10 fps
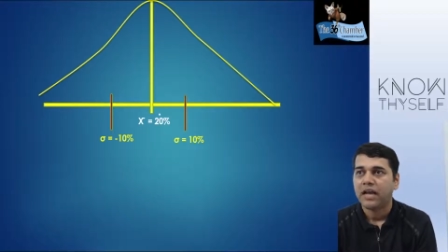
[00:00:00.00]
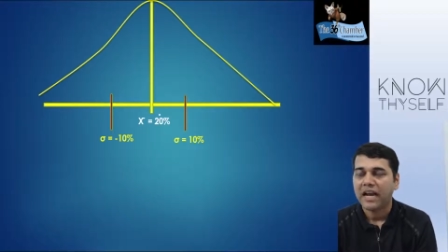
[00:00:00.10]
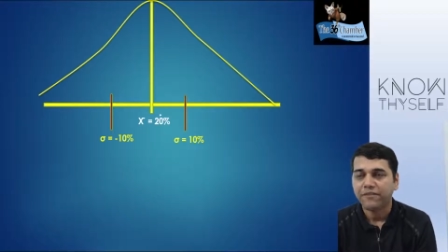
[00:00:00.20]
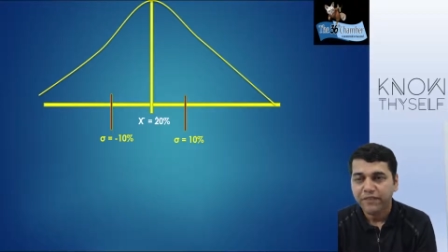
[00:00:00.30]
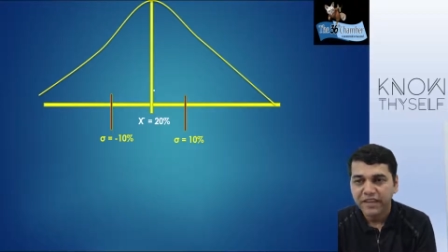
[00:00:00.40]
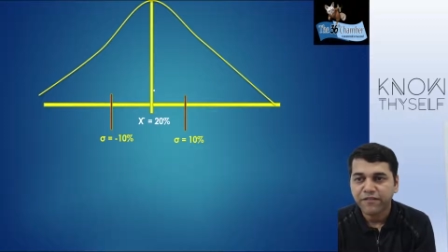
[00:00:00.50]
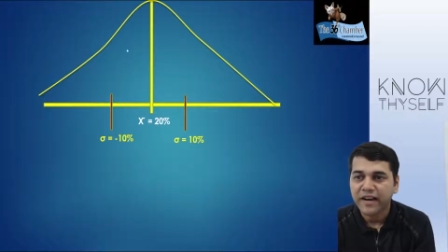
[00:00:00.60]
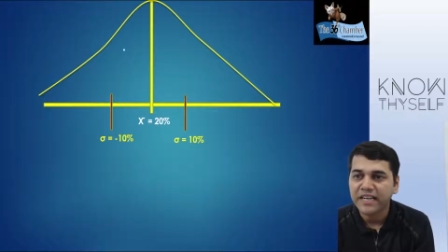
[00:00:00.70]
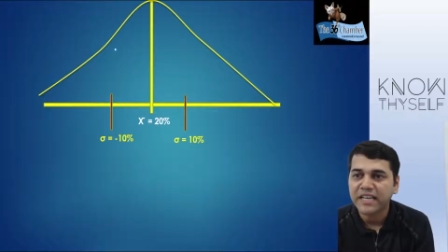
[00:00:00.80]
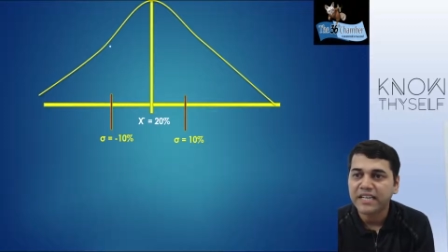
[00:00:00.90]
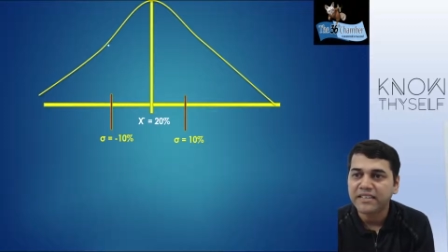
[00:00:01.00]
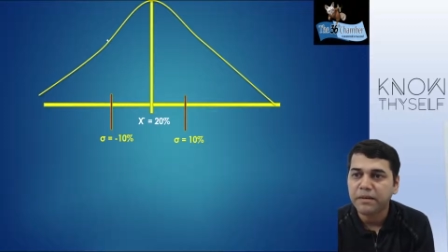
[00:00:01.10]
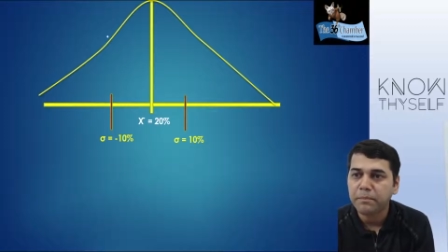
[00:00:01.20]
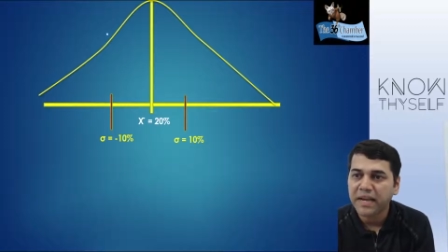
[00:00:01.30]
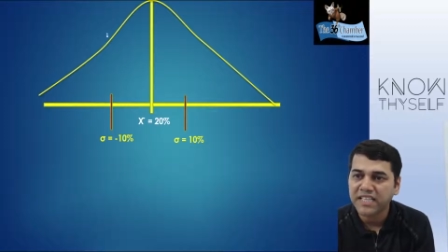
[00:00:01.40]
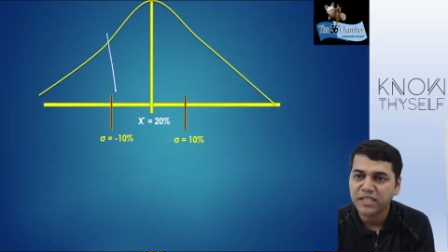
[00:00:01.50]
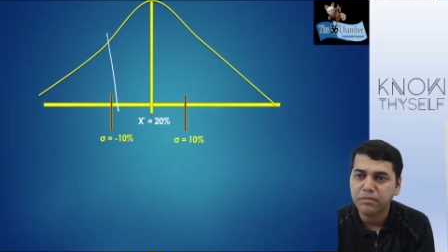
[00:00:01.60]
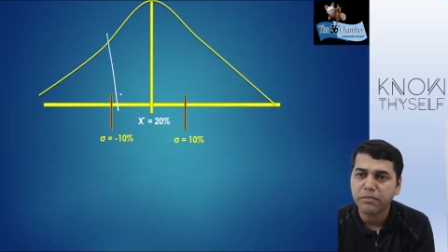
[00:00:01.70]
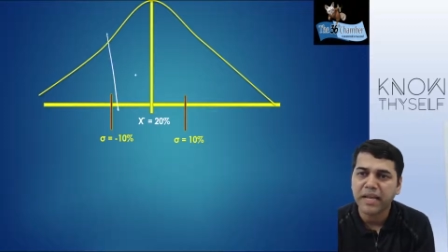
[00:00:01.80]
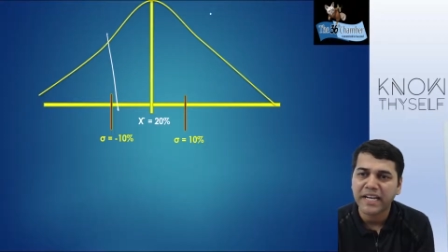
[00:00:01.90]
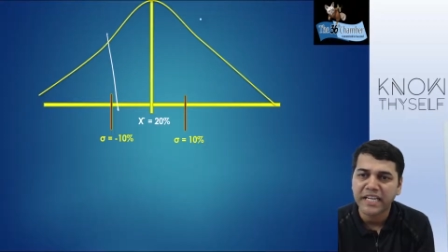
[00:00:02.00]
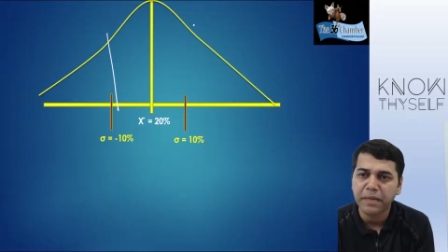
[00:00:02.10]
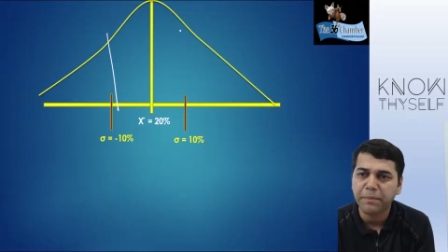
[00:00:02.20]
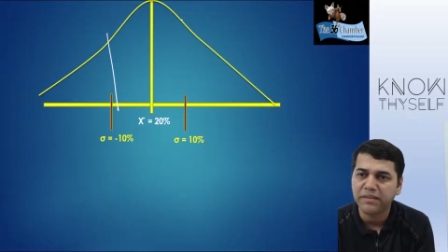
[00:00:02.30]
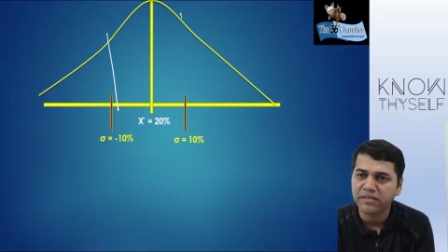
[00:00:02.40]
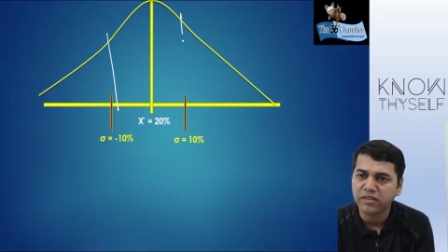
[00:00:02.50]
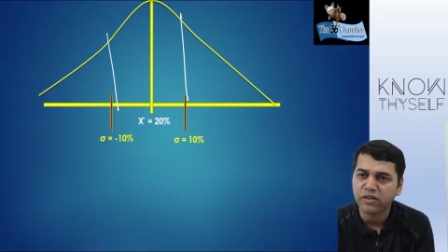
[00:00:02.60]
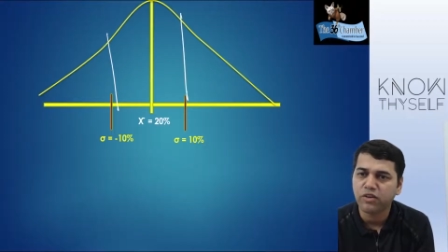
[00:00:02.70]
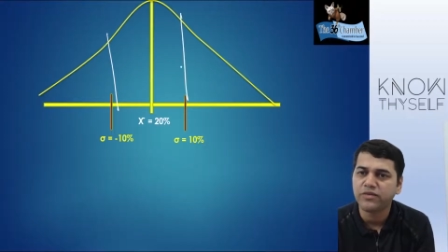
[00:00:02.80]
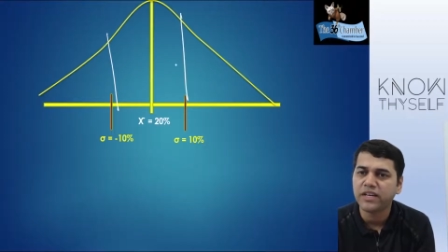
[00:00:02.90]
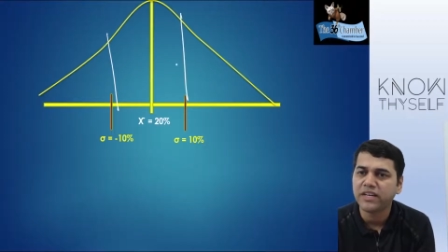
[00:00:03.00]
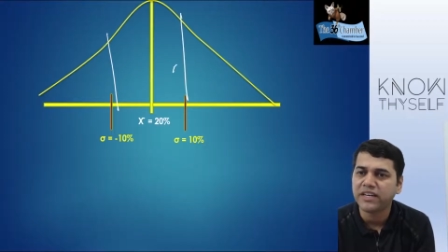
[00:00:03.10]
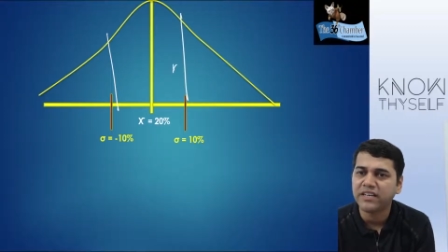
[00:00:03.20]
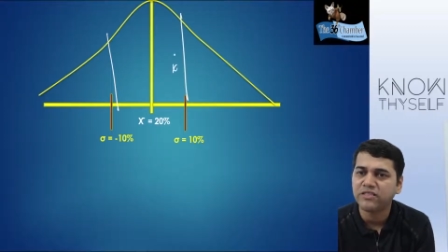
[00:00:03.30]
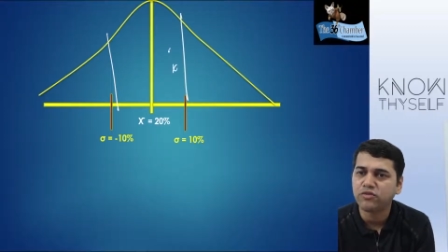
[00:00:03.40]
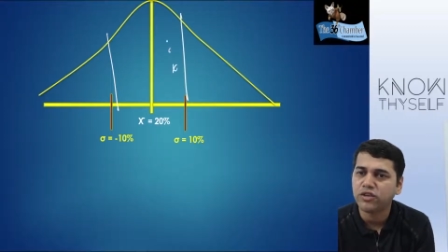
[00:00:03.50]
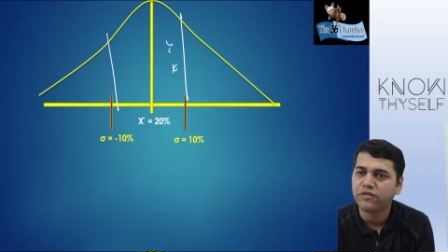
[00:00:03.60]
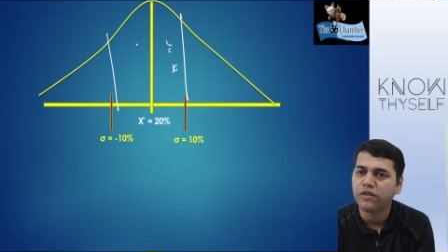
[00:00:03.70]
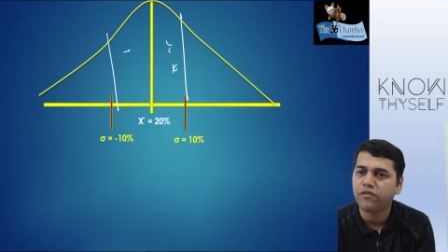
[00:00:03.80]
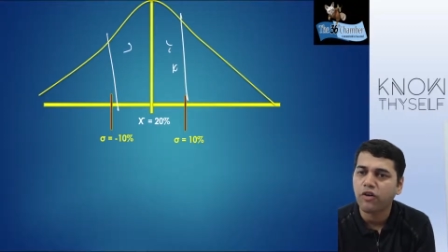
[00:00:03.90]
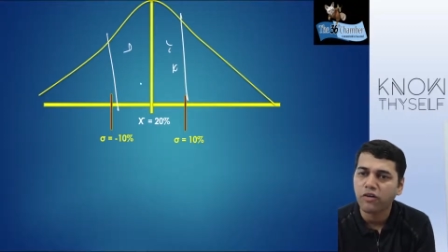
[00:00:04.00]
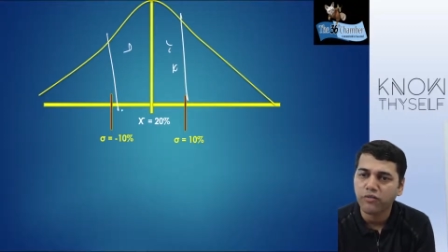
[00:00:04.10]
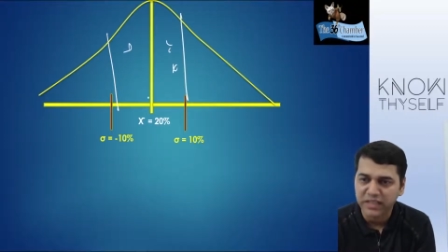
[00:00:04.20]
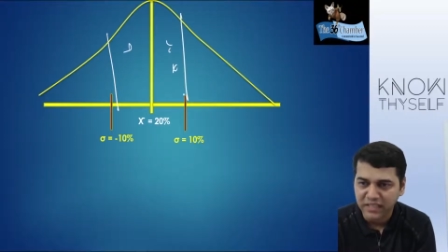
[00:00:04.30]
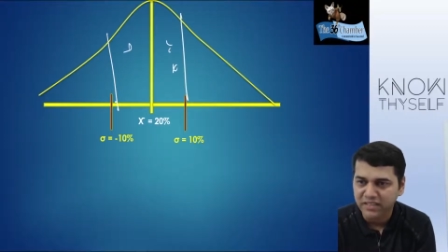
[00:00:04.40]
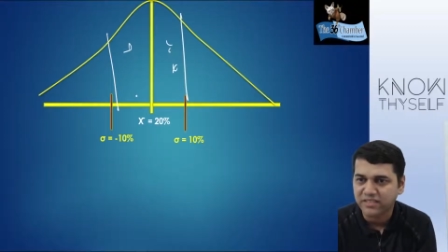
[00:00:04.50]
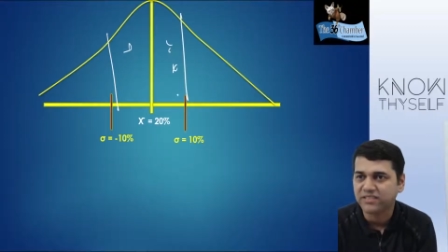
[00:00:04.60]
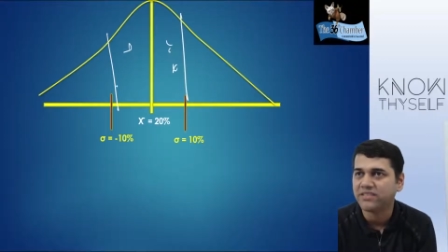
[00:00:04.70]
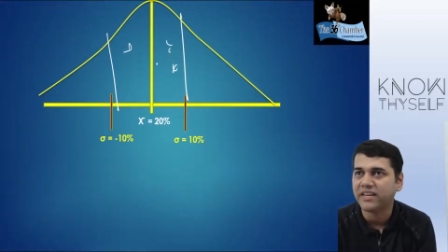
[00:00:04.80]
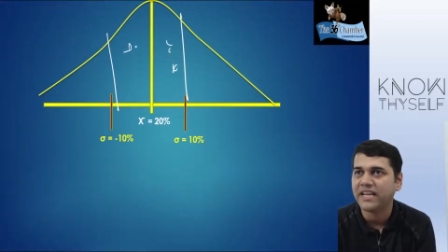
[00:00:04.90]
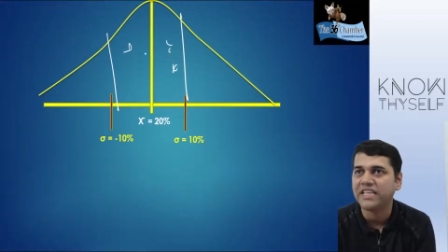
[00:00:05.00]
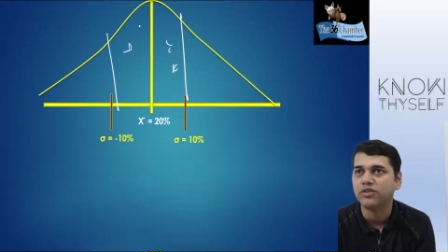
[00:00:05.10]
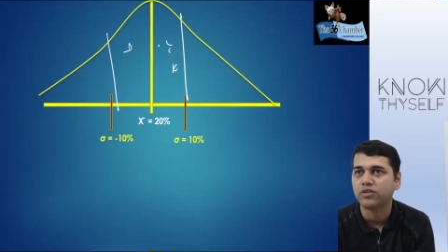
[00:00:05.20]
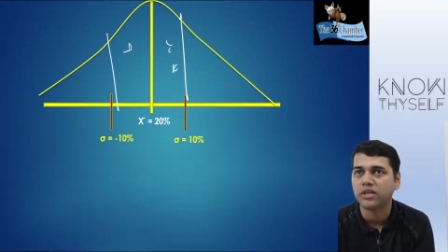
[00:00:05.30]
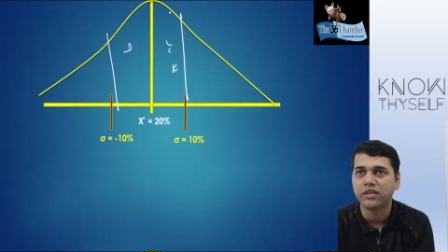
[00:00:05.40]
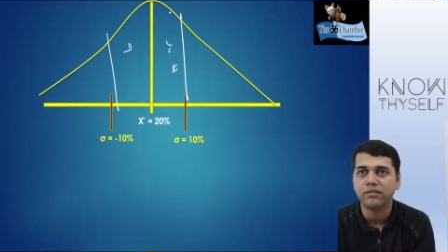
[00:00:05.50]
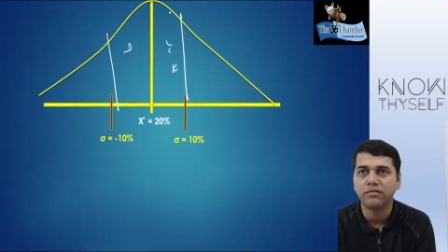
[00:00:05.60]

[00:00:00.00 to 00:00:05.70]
And we find that the maximum 90% of the returns, no, it will fall within this range only.